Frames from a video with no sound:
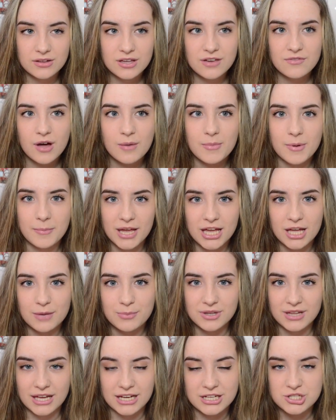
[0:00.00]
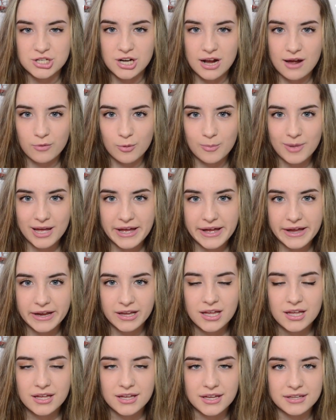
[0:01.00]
leave all my makeup in like a travel bag.